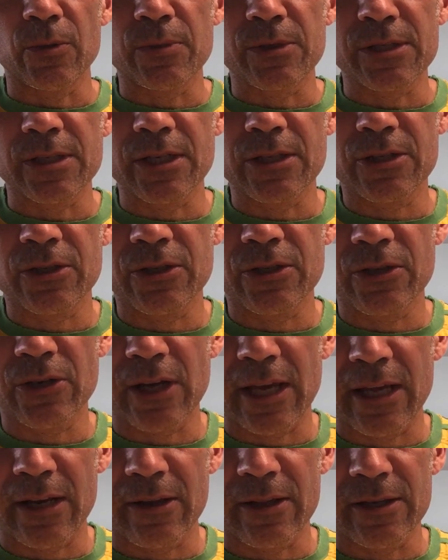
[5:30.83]
position your
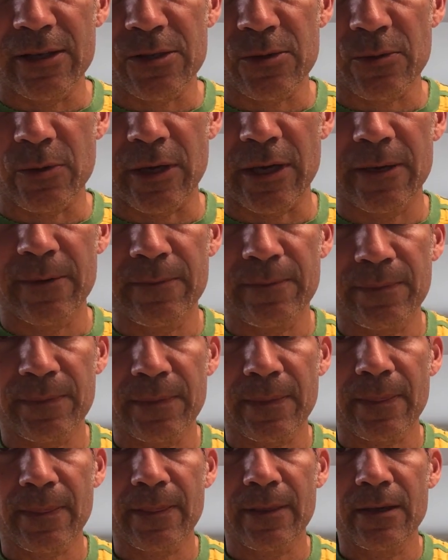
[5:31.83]
hand this way
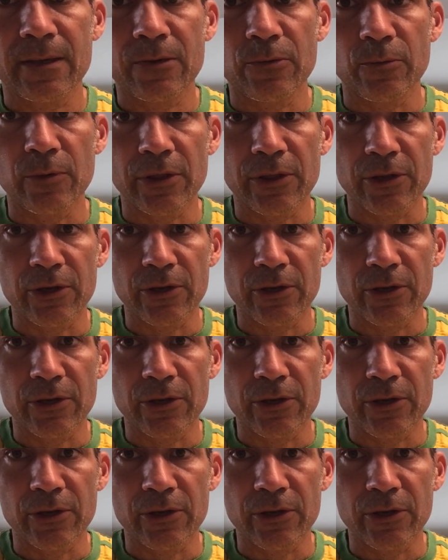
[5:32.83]
with